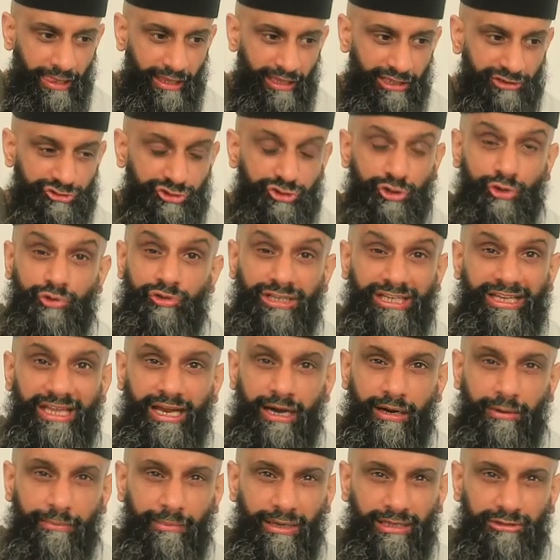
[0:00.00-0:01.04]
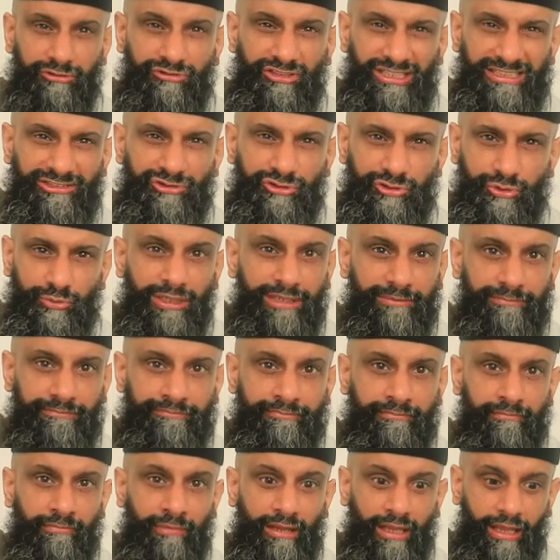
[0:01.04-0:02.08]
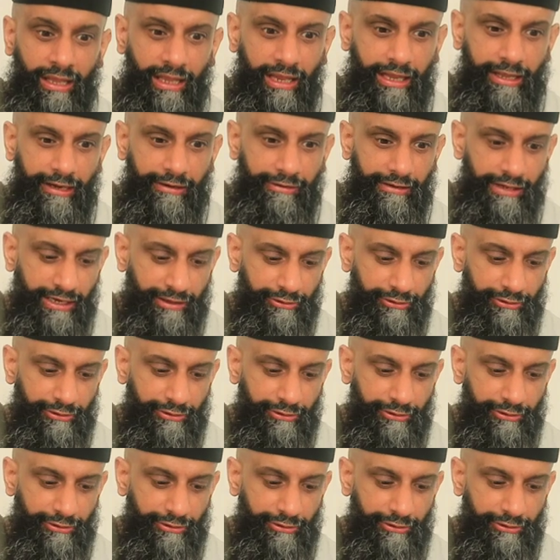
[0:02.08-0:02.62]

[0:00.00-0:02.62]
A sugary caramel taste to it. And